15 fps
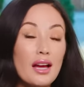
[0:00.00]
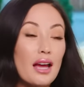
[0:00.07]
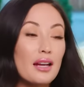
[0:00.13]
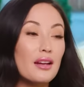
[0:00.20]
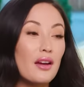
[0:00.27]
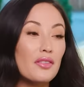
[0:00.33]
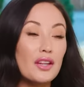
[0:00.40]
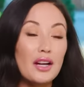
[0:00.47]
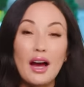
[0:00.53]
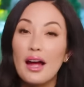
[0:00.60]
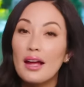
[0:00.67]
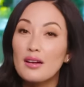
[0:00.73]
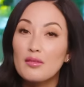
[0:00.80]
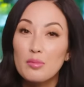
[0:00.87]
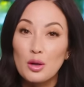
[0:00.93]
and not that
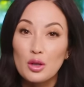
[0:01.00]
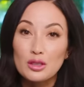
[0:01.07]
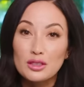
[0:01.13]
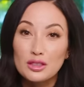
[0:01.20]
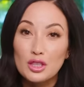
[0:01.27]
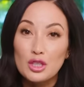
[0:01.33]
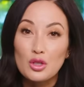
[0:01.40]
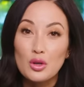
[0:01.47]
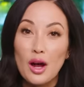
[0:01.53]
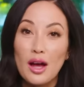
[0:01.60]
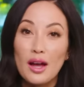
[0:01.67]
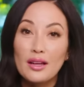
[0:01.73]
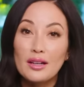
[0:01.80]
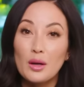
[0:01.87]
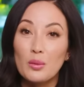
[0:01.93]
I have personally
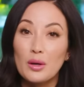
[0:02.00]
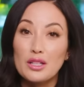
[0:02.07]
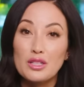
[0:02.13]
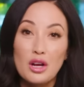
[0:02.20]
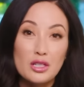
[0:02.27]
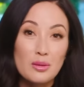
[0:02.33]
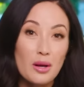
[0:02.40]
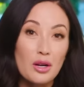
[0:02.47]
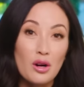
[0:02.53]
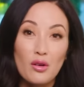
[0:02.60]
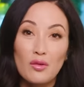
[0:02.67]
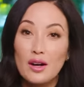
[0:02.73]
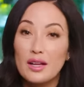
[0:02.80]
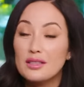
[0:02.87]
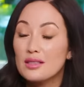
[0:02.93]
tried. And when I talk to my
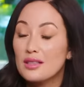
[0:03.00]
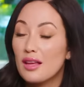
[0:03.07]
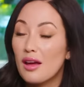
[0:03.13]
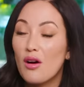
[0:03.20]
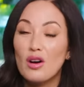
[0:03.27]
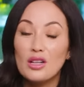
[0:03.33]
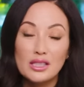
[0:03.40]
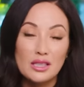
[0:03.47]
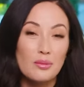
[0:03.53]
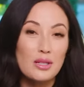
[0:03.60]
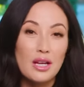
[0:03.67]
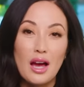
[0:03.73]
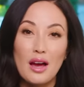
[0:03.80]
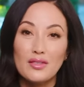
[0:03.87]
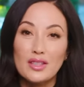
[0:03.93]
girlfriends, they all seem
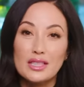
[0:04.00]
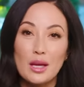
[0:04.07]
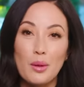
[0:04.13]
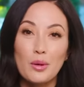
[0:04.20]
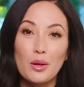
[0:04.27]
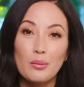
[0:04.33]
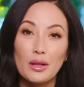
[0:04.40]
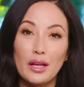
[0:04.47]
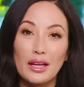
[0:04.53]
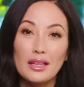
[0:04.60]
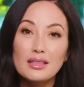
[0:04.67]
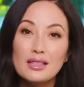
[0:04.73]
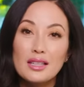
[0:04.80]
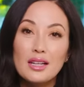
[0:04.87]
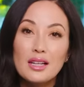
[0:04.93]
to have the same
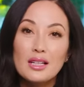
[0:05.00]
complaints.